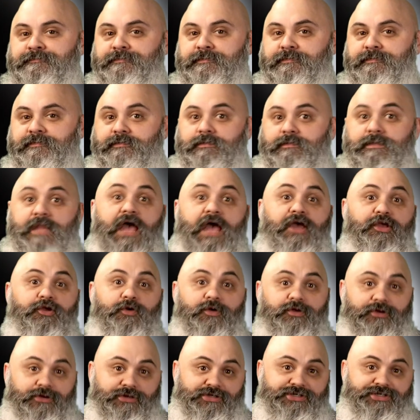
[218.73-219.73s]
Now you
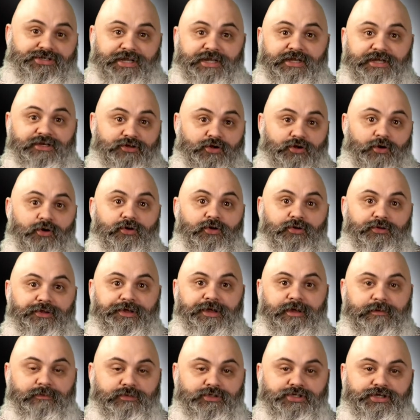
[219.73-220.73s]
understand totally,
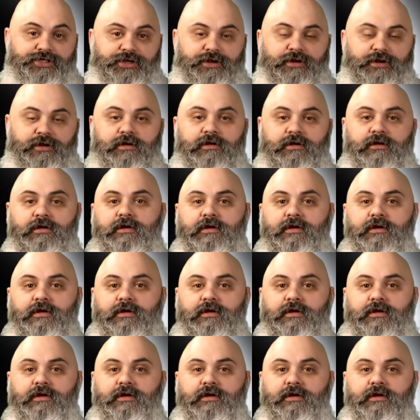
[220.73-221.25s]
I'm sure.